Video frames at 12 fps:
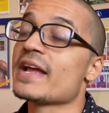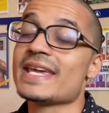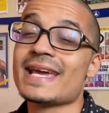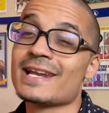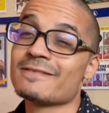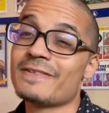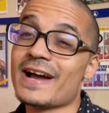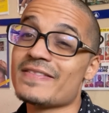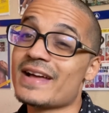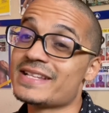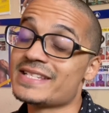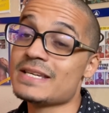he had a fight in
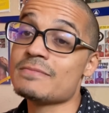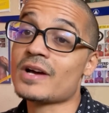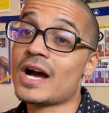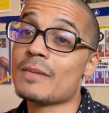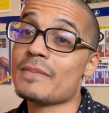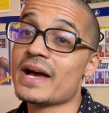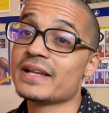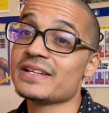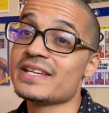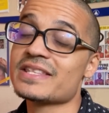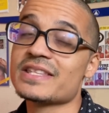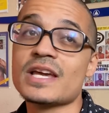that Team Combat
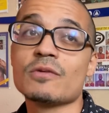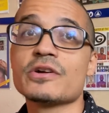League thing,